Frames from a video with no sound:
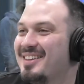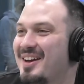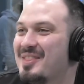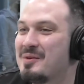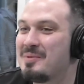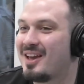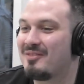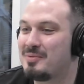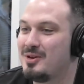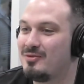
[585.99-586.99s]
they're big
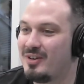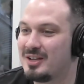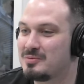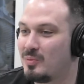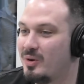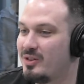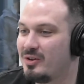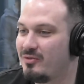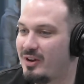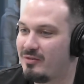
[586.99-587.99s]
FPU fans. But one of
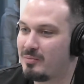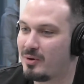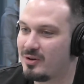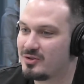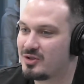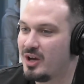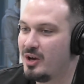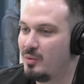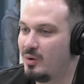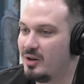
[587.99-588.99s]
their favorite parts
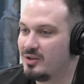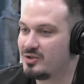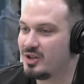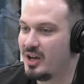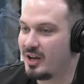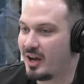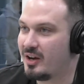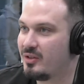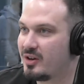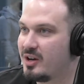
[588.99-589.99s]
was
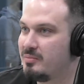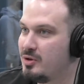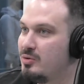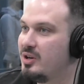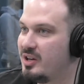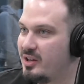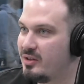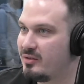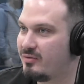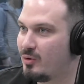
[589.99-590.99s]
kind of the community
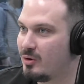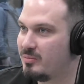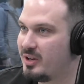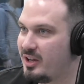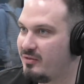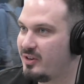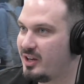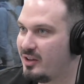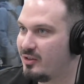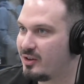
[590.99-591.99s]
that formed even
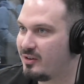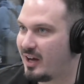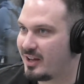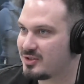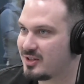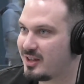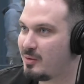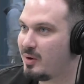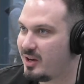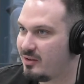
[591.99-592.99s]
in the class. Like they
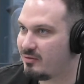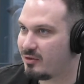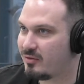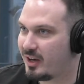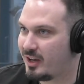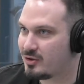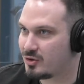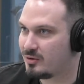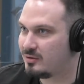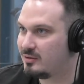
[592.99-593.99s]
went in for
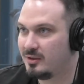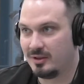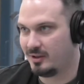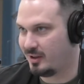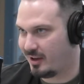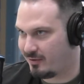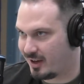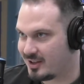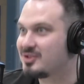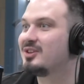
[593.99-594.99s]
financial
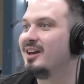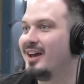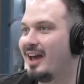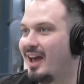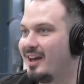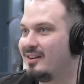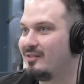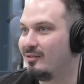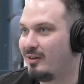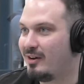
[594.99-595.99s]
advice
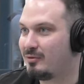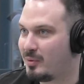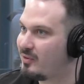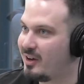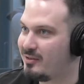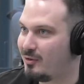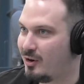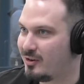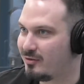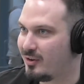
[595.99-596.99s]
and left with
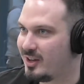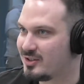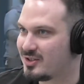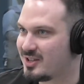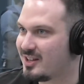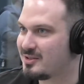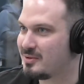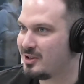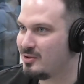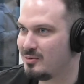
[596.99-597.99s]
lifelong friends. Is that
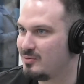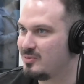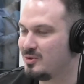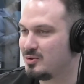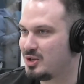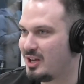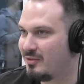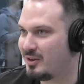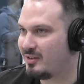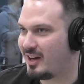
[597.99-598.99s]
something you see
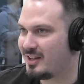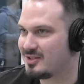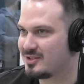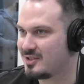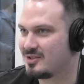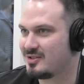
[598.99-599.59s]
every class? Is this?